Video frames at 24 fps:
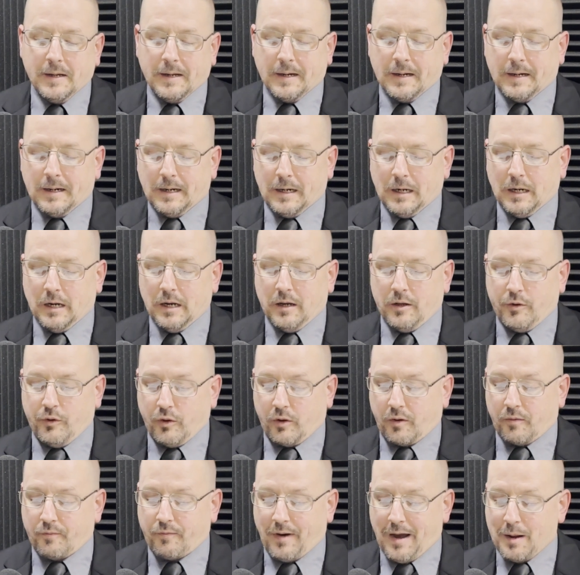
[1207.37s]
Uh, you
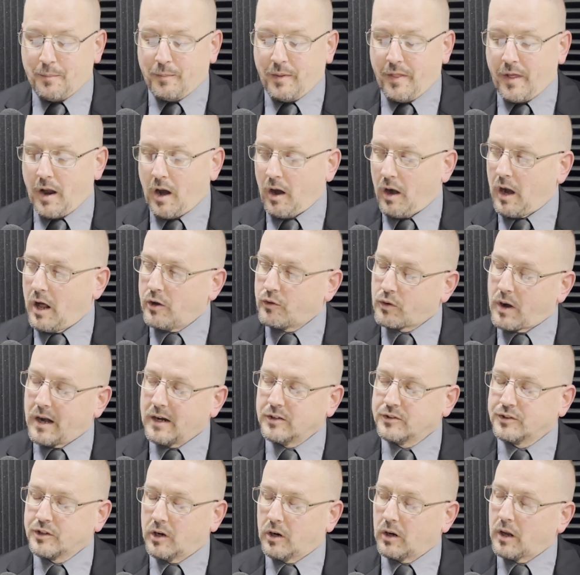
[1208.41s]
can find me there, and I try to
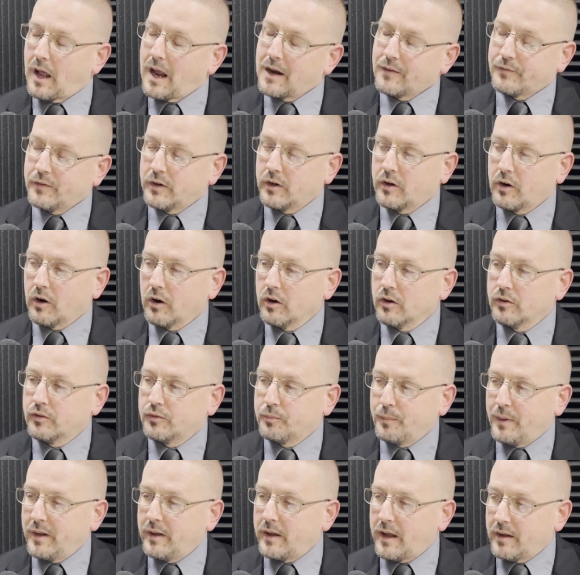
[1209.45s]
share a lot of encouragement